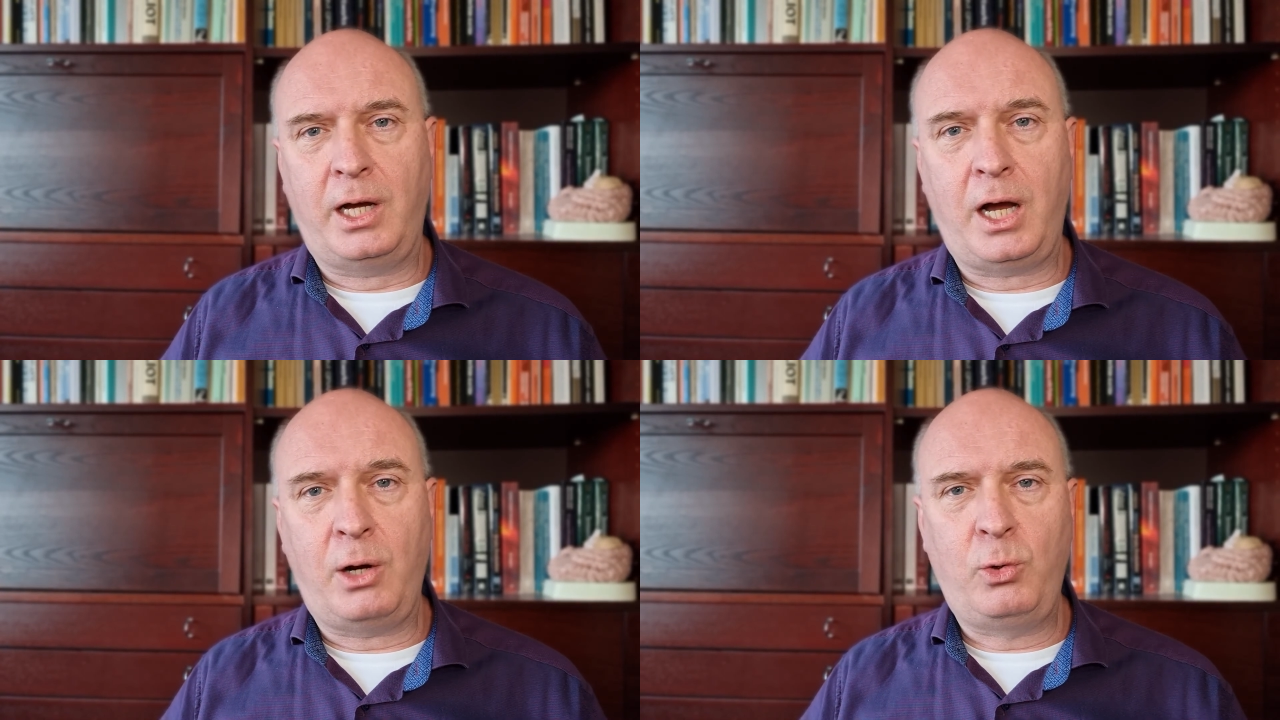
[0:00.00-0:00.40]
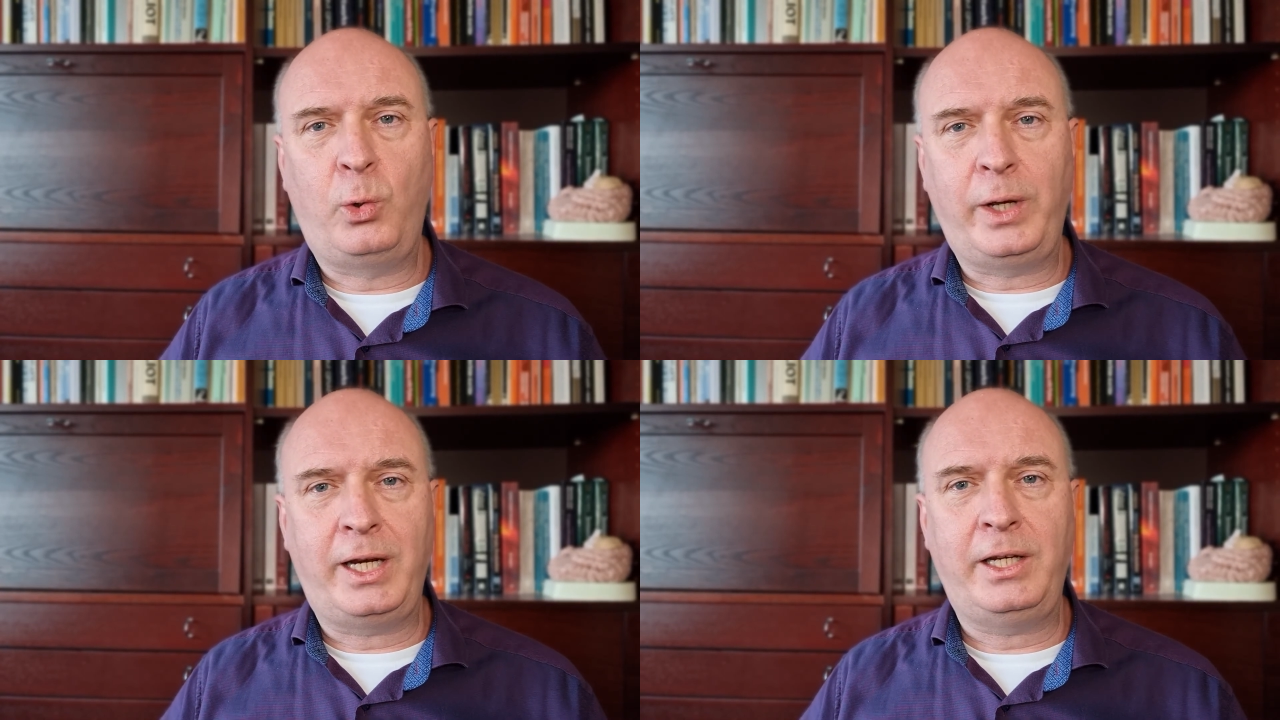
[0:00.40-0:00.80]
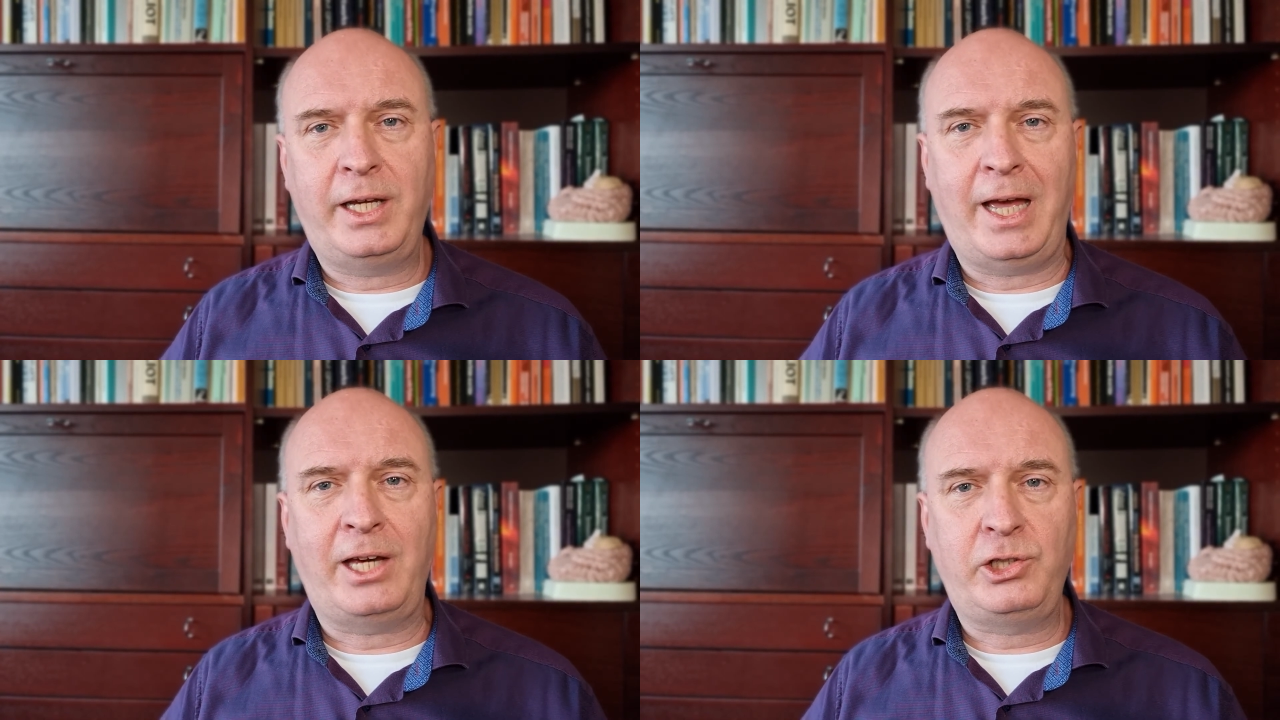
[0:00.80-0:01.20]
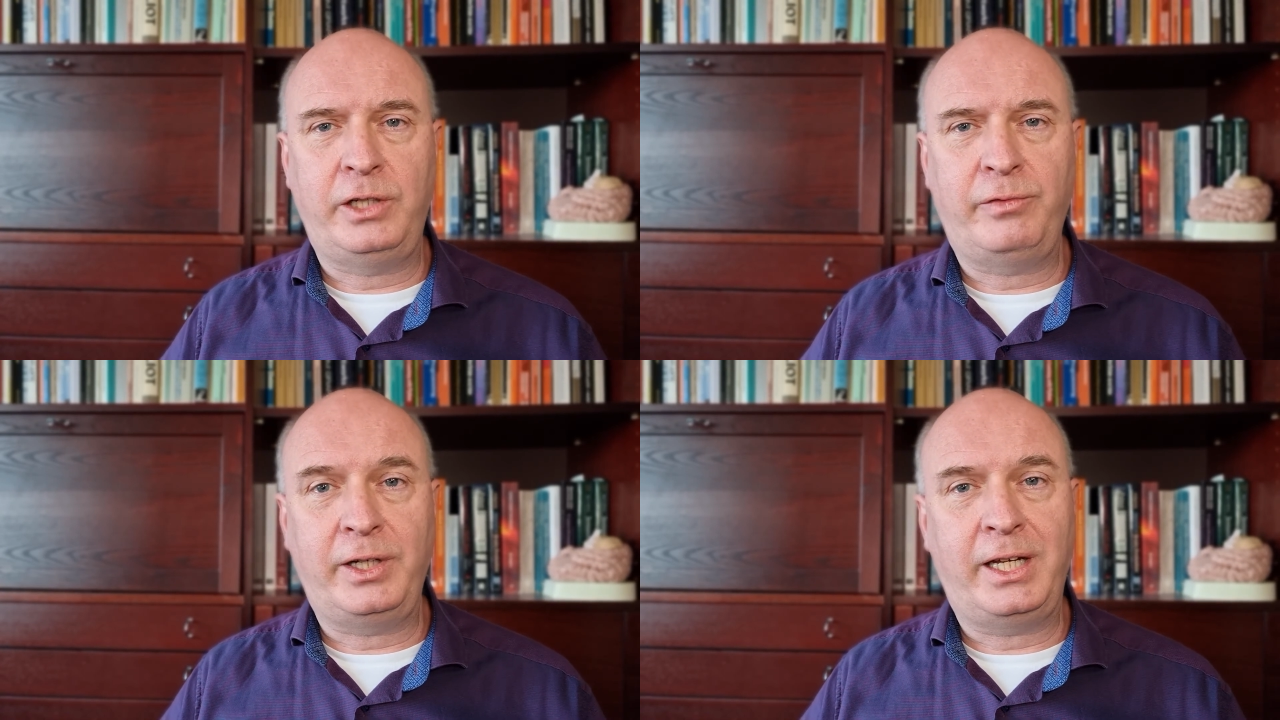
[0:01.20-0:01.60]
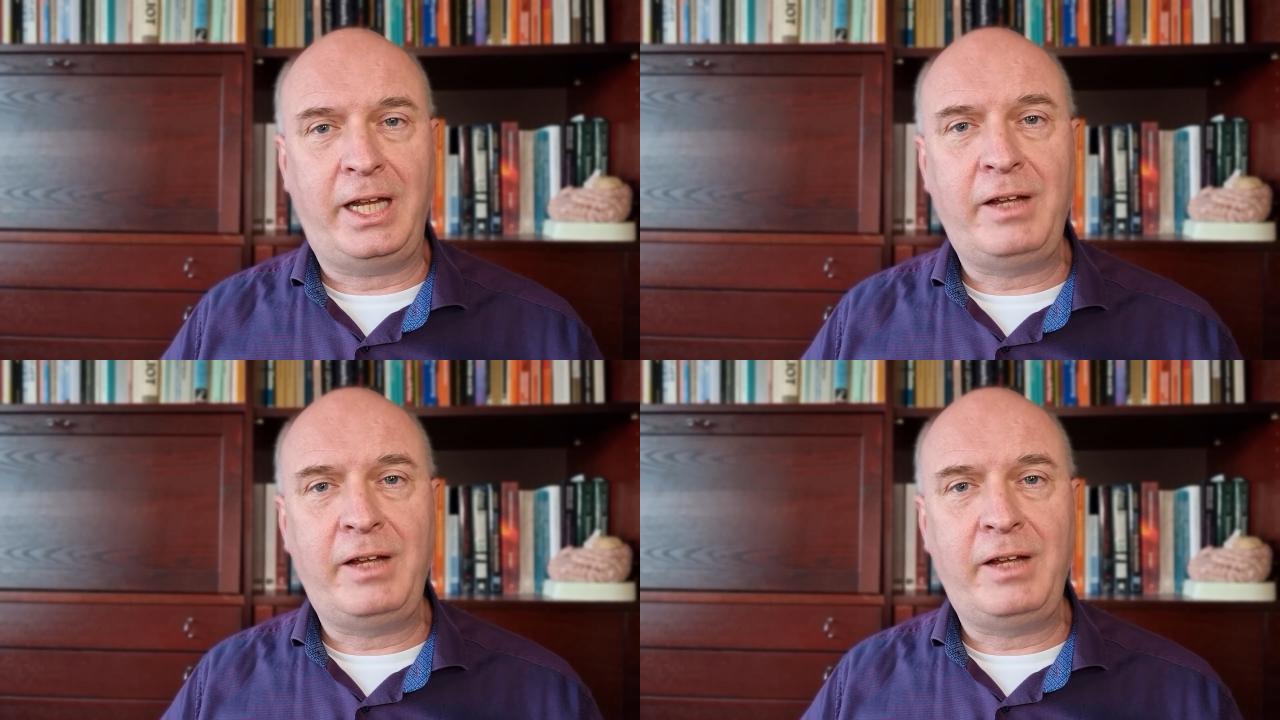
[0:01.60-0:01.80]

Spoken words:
how quickly they actually forget.